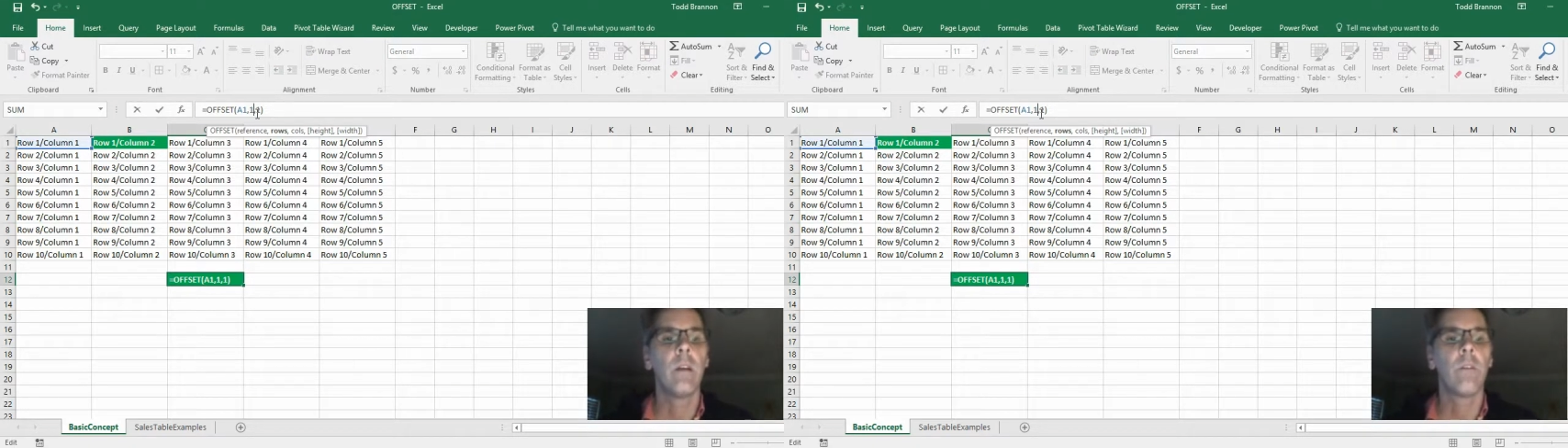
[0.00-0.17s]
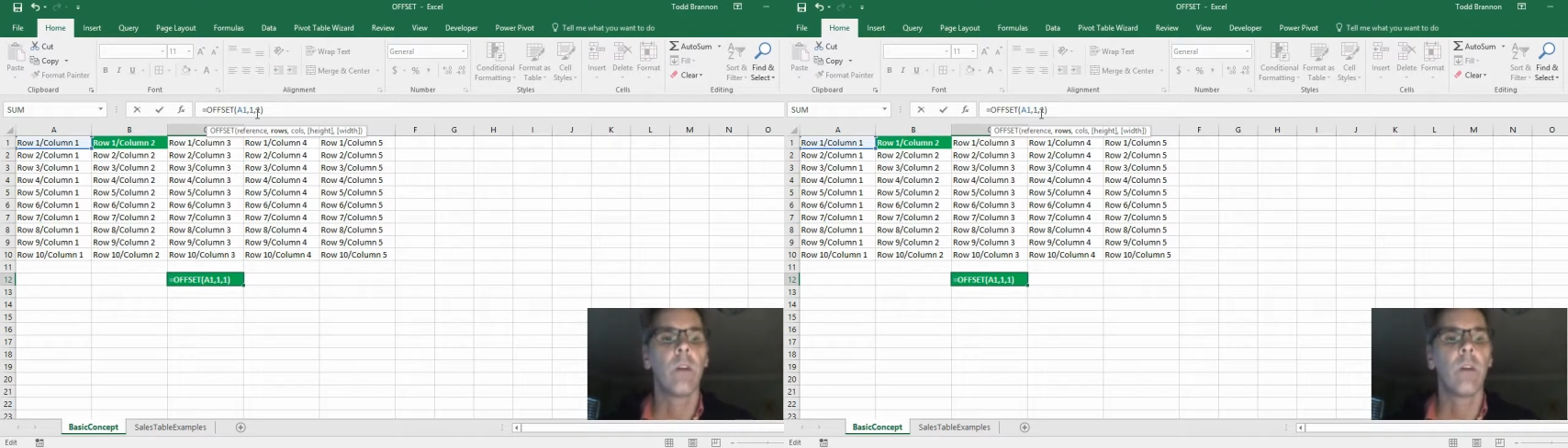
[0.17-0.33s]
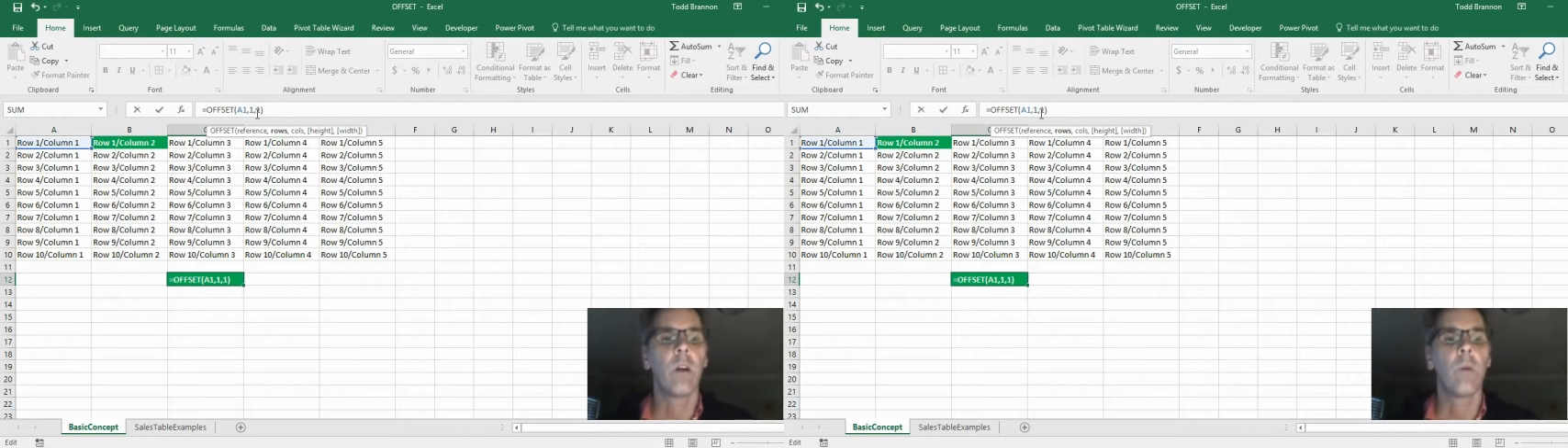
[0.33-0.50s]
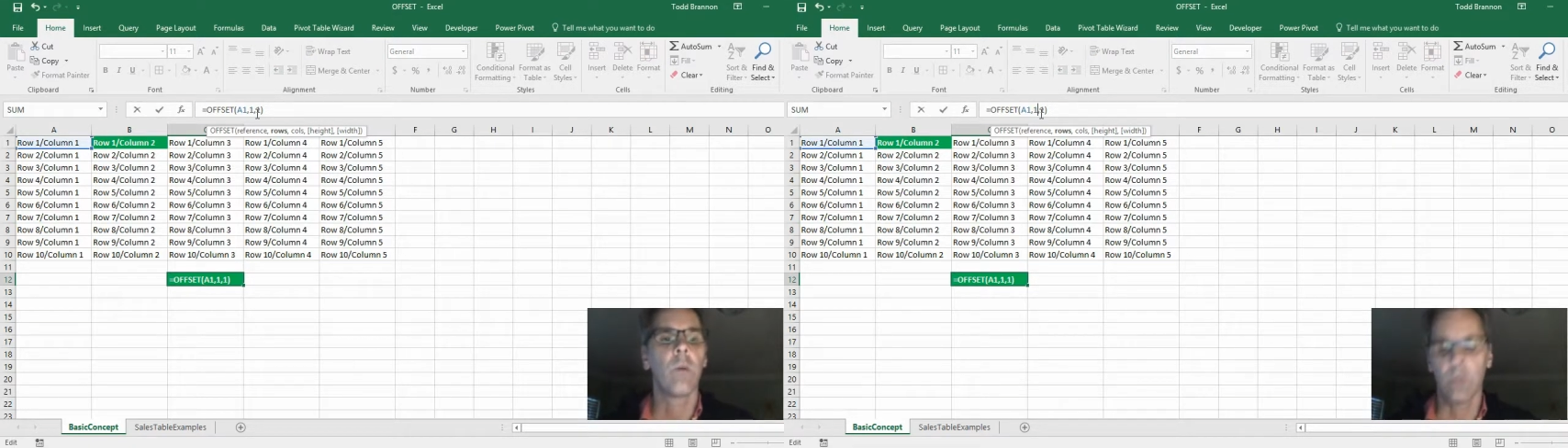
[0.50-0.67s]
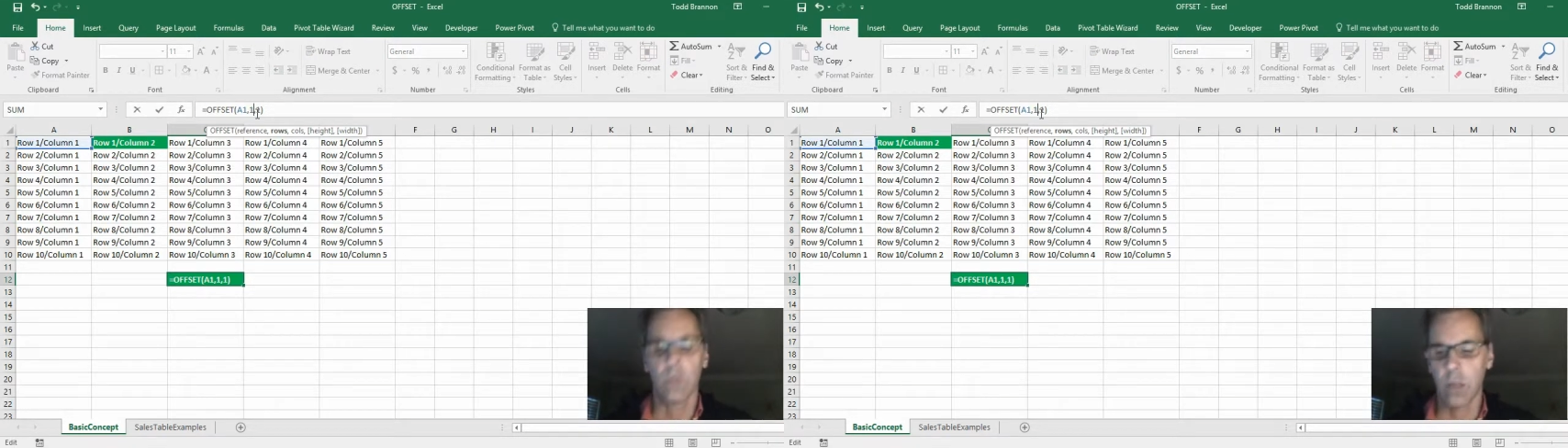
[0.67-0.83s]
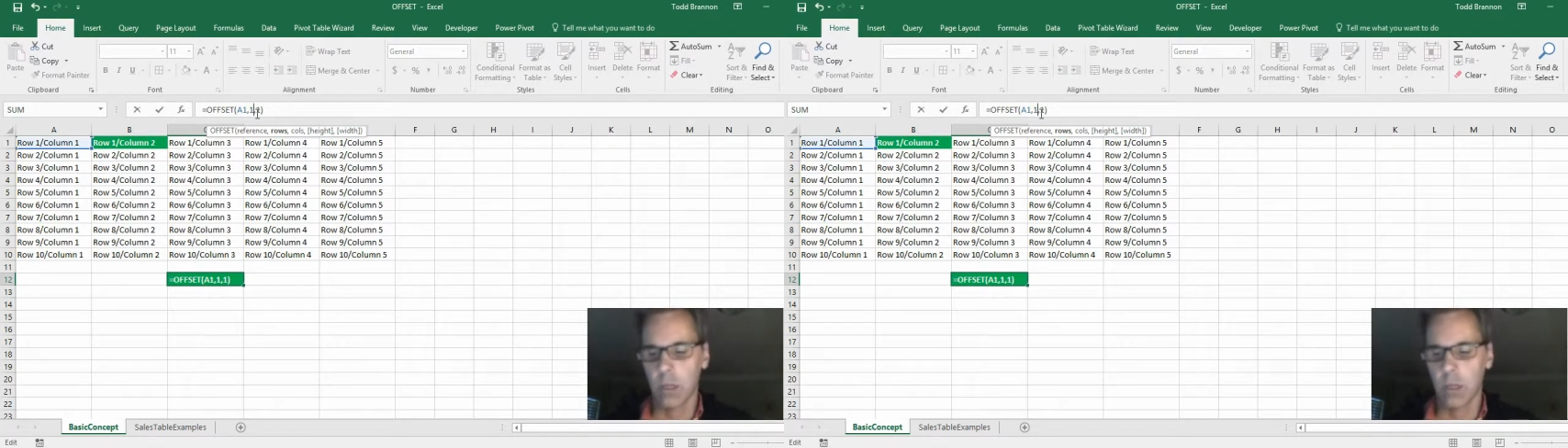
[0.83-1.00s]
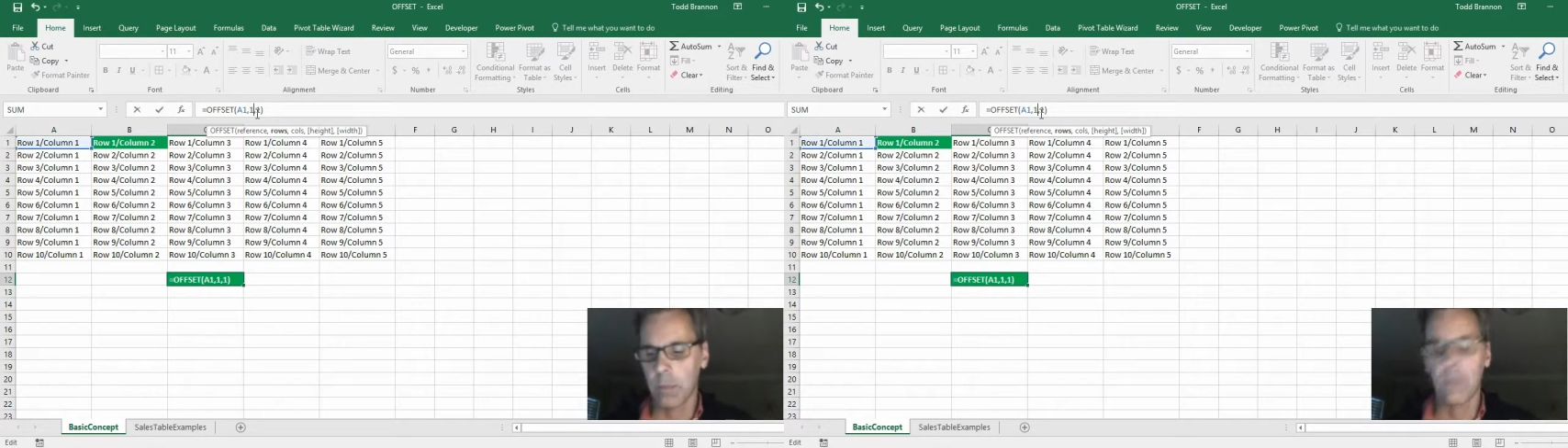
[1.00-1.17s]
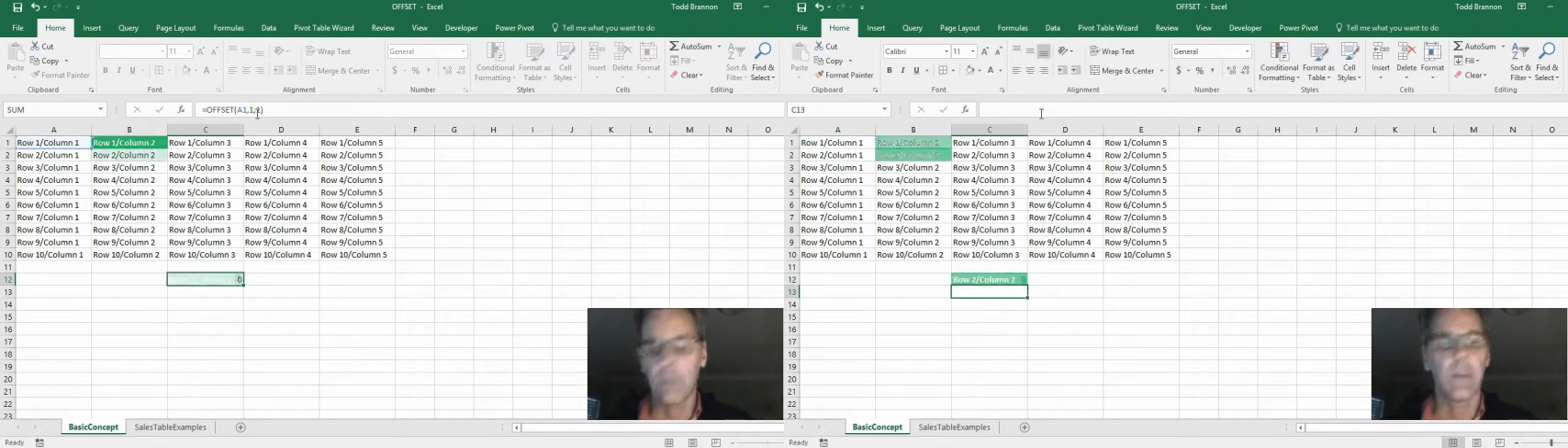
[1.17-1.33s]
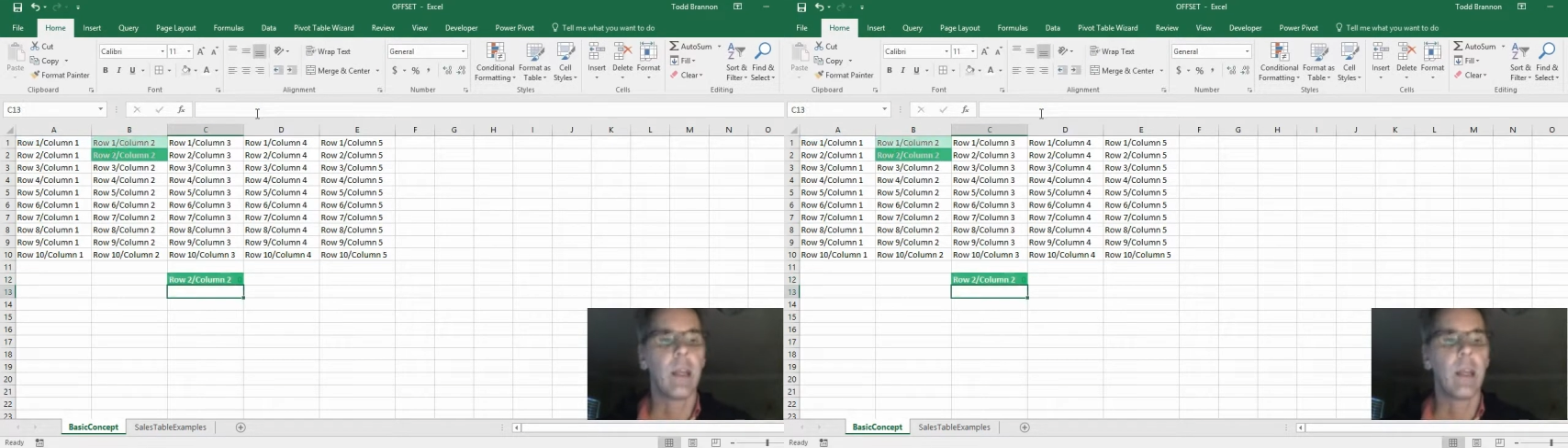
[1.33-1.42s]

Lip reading: for our rows argument,